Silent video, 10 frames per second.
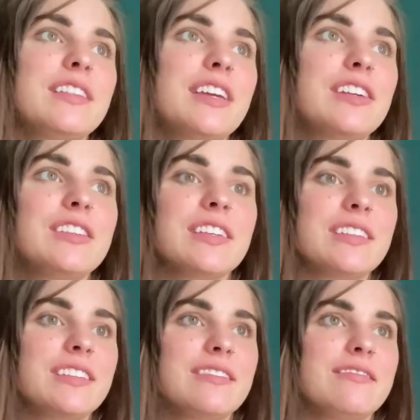in there
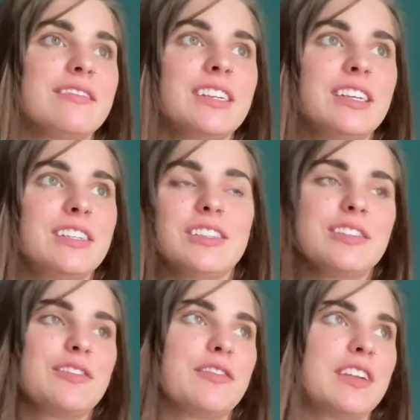just
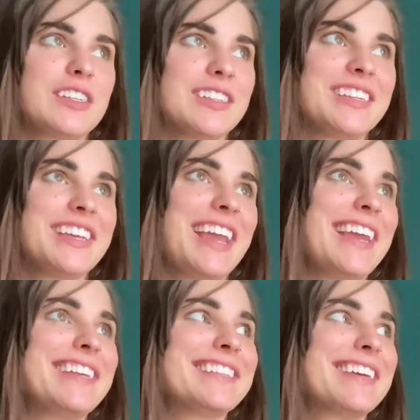for fun, just in
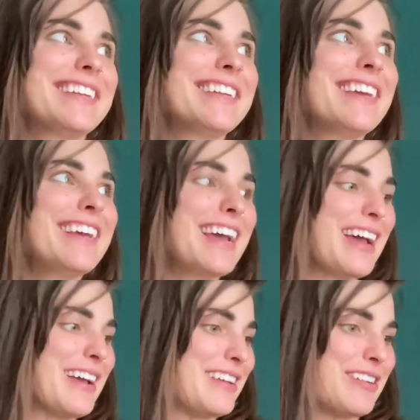case. And
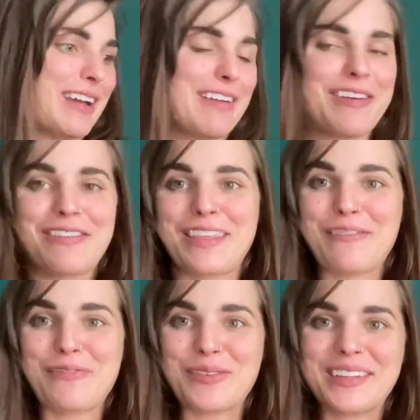you know, I have everything
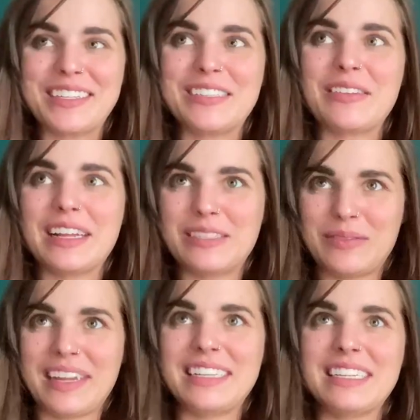folded, so that's
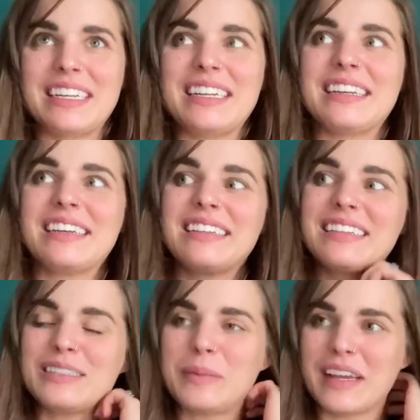what I did
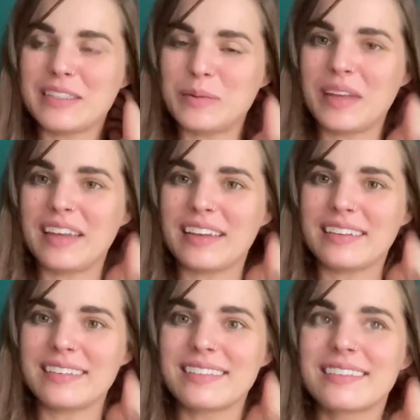this past week.
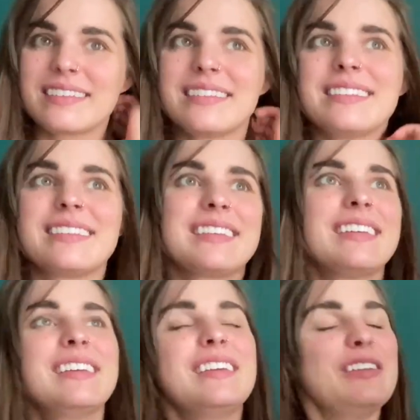And because
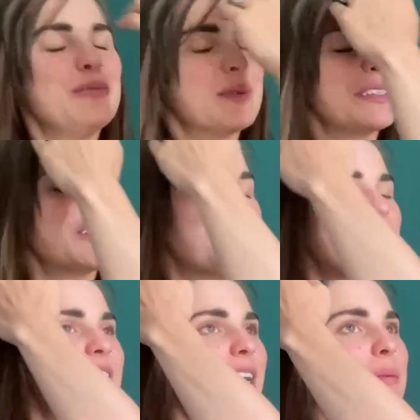you put so
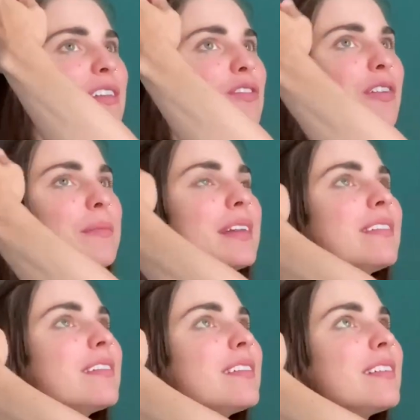much time into them,
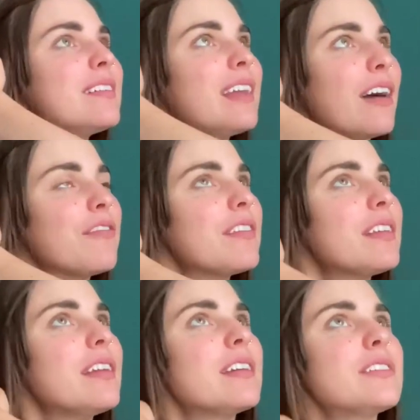and yeah, over the
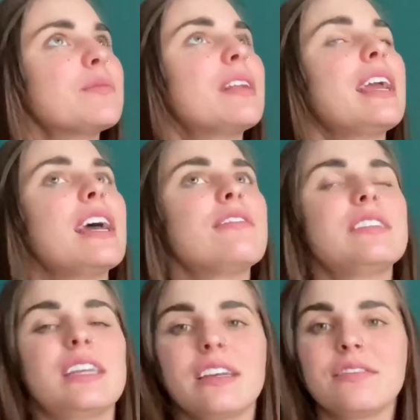years when I haven't
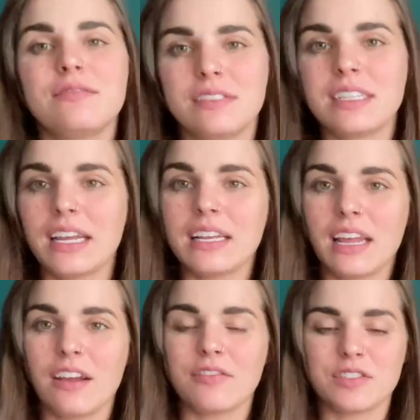taken
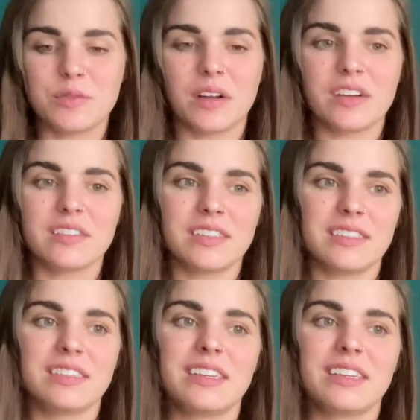care of sweaters, it